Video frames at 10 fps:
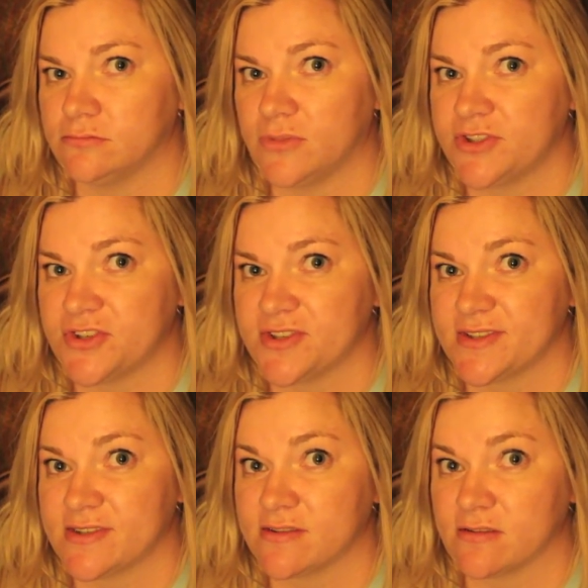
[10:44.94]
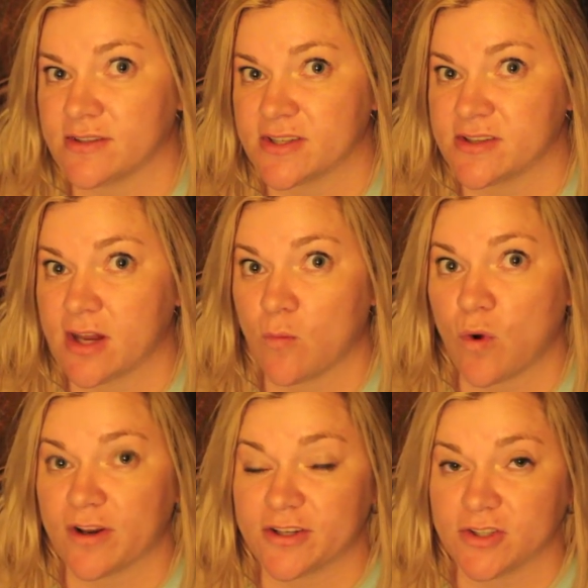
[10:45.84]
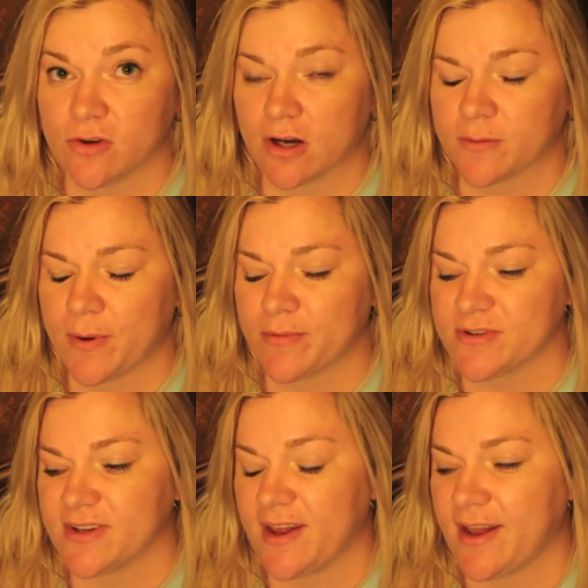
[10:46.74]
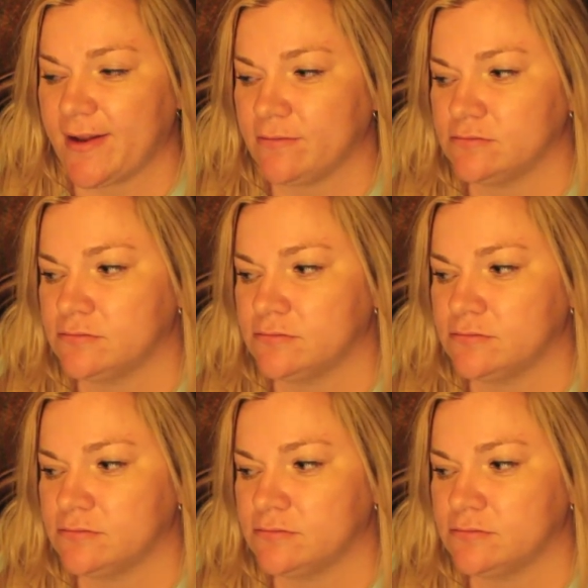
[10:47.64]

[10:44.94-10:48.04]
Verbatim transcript: let's just say 1 to 2 Dr. Peppers a day,